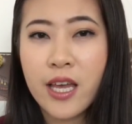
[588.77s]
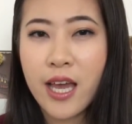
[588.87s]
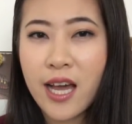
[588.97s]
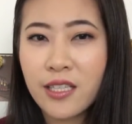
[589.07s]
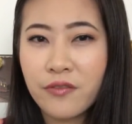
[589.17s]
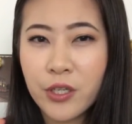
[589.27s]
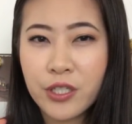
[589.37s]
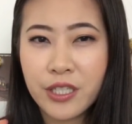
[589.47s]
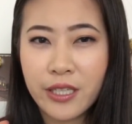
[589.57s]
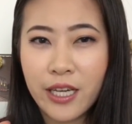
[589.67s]
It has a
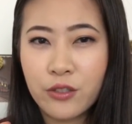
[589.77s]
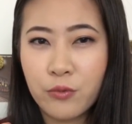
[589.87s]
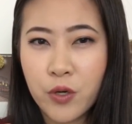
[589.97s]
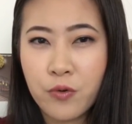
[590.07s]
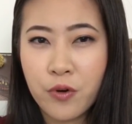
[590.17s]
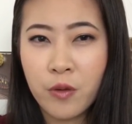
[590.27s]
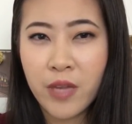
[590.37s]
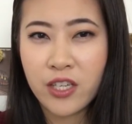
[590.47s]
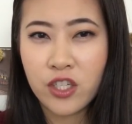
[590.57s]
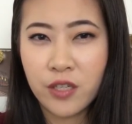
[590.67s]
very slight duochrome
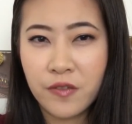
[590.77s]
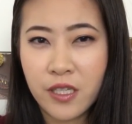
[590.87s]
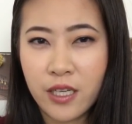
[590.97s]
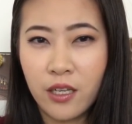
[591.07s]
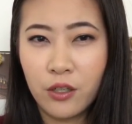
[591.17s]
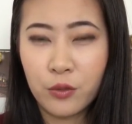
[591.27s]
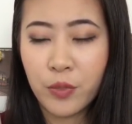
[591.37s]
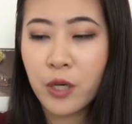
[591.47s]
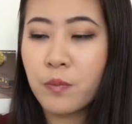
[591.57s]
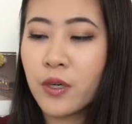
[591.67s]
that shifts a little
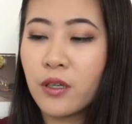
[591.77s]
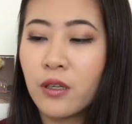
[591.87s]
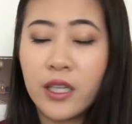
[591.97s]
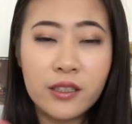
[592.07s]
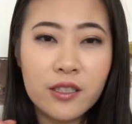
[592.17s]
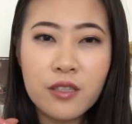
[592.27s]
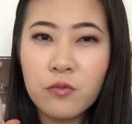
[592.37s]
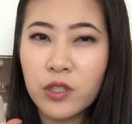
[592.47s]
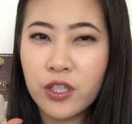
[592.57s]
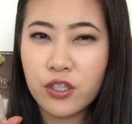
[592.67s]
purple. It
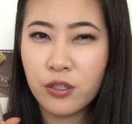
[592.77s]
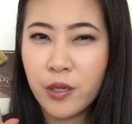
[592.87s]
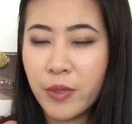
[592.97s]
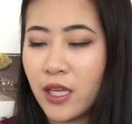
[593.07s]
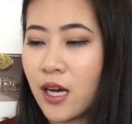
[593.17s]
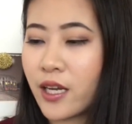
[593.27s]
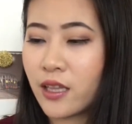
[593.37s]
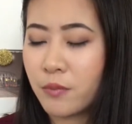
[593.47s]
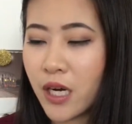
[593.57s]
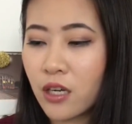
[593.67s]
doesn't really show up a lot
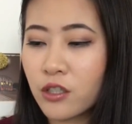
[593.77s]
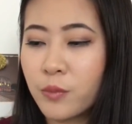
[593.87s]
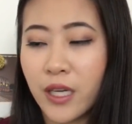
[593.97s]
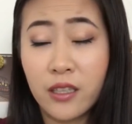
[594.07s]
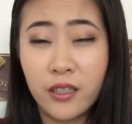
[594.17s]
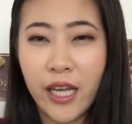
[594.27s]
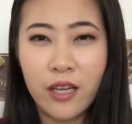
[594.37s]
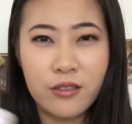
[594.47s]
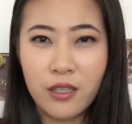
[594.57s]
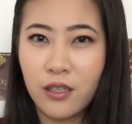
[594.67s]
in the bottle, but on the
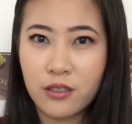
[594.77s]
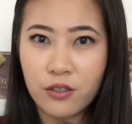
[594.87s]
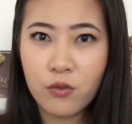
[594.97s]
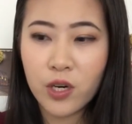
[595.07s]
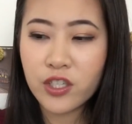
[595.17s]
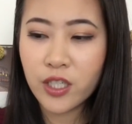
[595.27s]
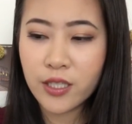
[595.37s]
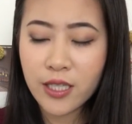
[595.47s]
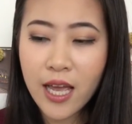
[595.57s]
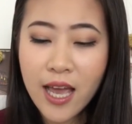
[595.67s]
nails it looks
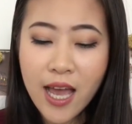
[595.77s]
gorgeous.